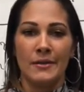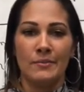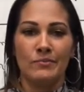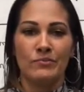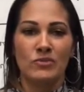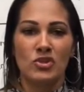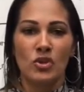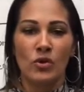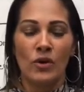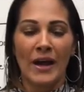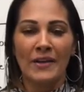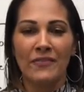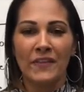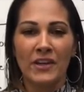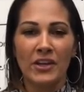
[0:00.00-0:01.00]
so I
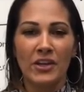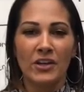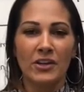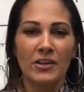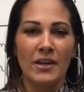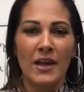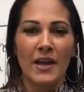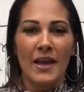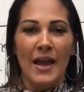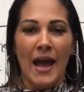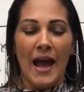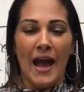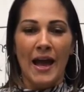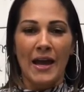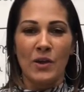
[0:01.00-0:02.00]
figured
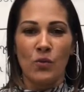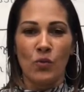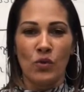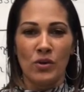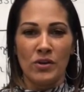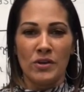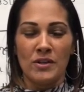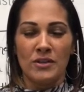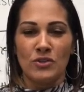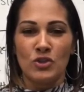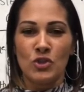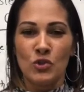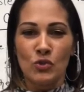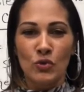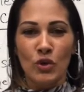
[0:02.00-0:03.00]
I would
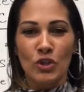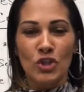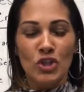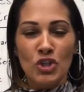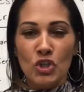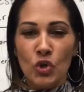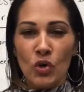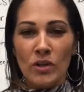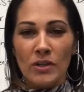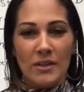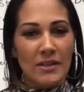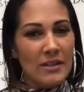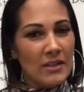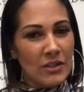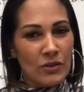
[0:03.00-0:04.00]
do a short
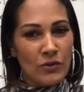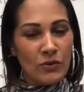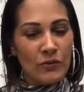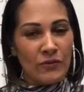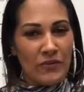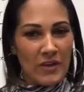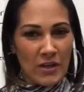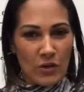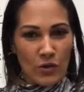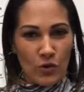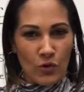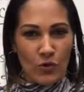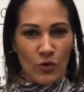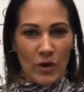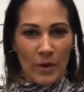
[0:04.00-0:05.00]
little
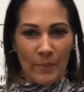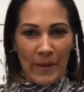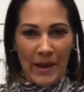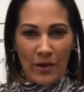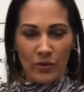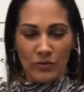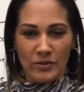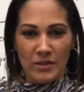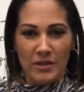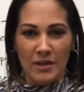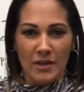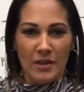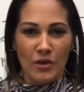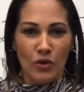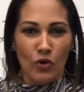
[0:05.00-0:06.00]
video about
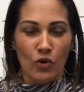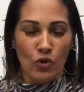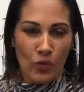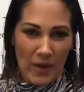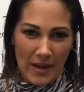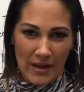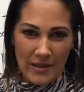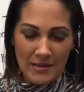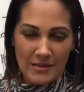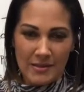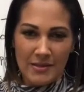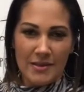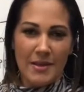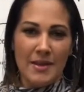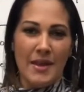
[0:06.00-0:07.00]
credit,
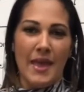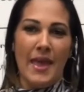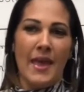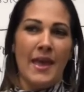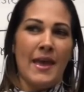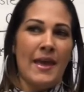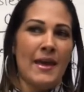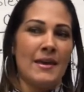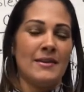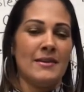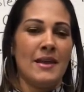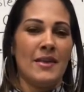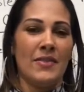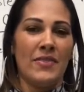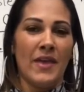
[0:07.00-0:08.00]
and
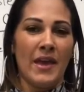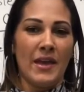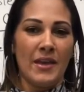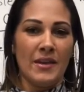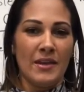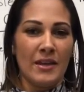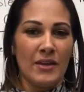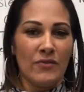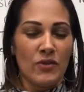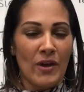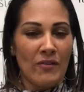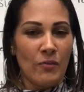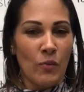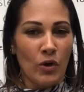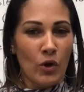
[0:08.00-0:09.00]
then if you have
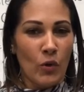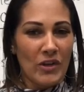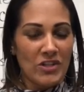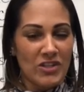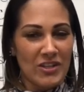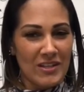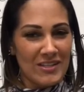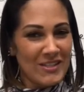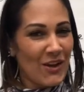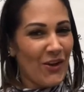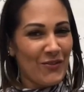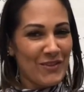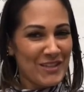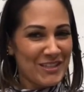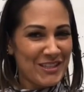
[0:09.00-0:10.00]
more questions,
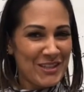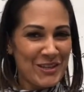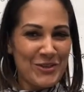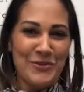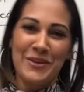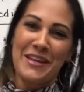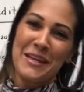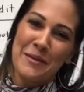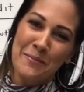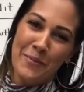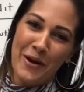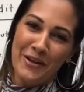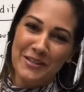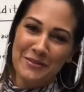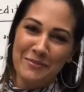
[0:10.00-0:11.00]
obviously you can
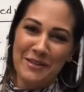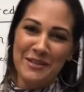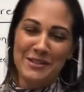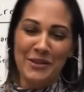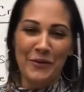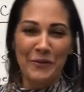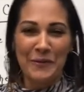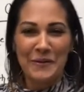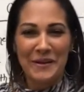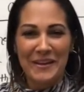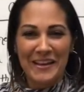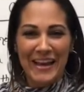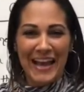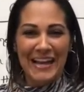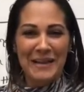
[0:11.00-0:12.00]
inbox me. So
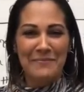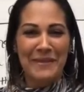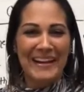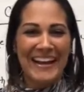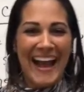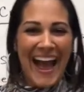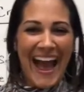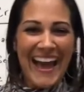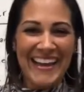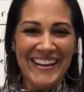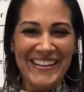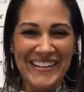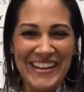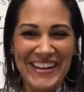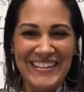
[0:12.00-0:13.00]
I got my guy on
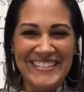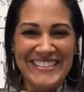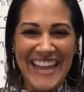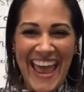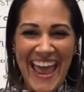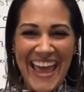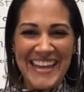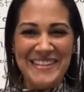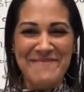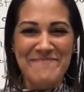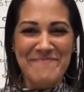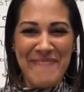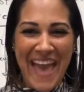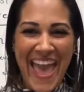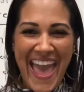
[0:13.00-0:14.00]
here, Dan the
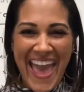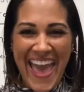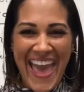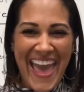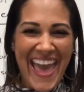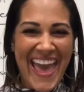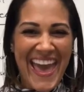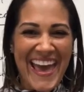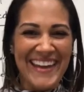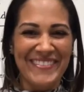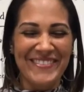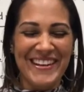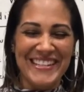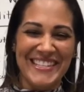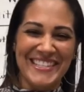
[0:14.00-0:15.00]
man.
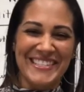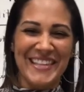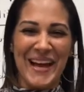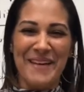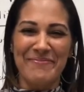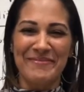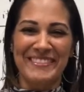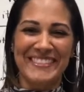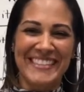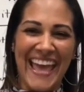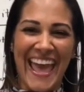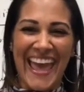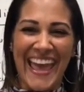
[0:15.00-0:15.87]
What's up, Dan?